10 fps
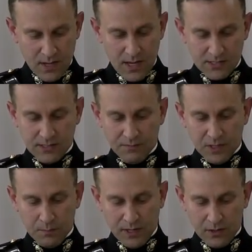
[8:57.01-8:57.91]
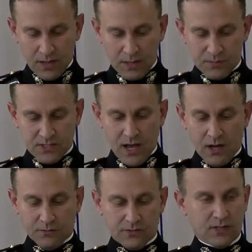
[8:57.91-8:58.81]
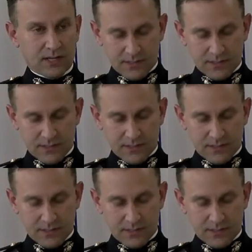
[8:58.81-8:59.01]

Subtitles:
in something bigger than themselves and a